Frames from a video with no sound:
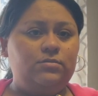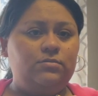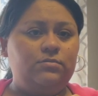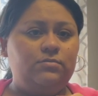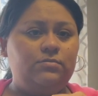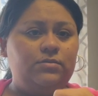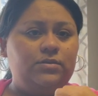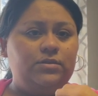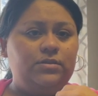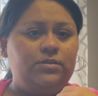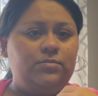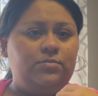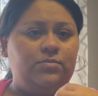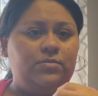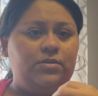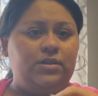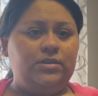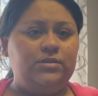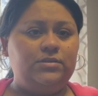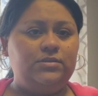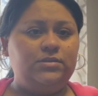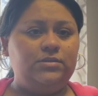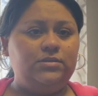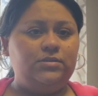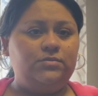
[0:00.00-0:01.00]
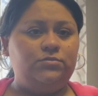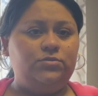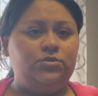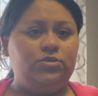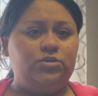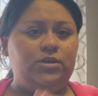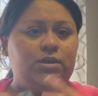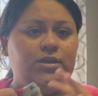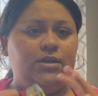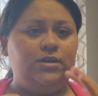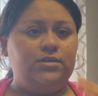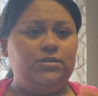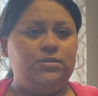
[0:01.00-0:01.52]
We're in the process of
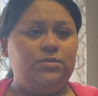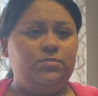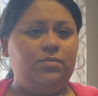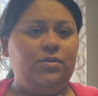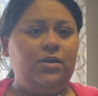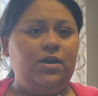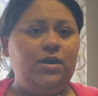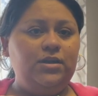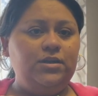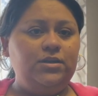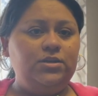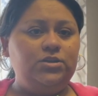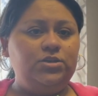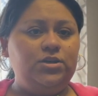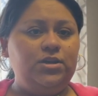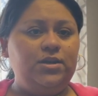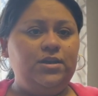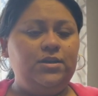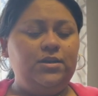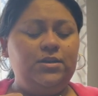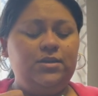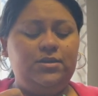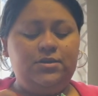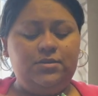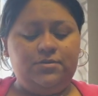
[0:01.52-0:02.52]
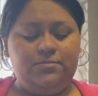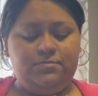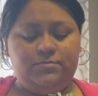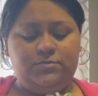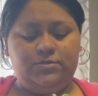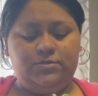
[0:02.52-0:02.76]
trying to potty train him.